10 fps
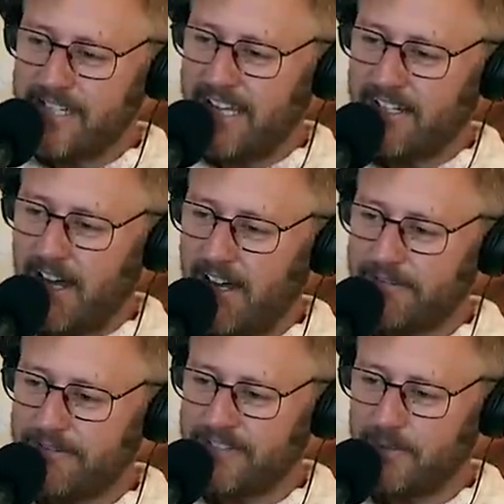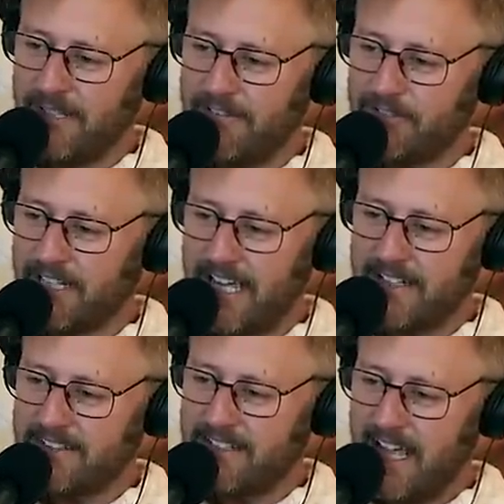take off? Did we ever
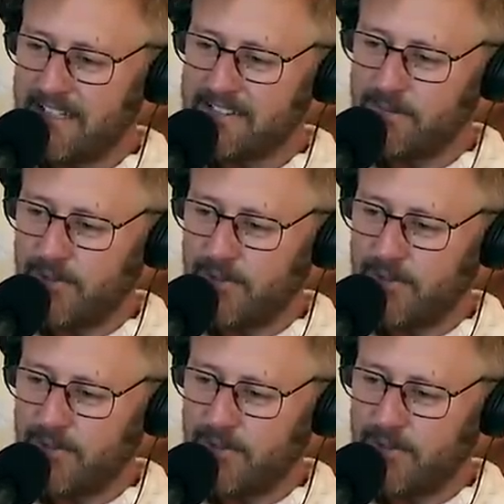get acid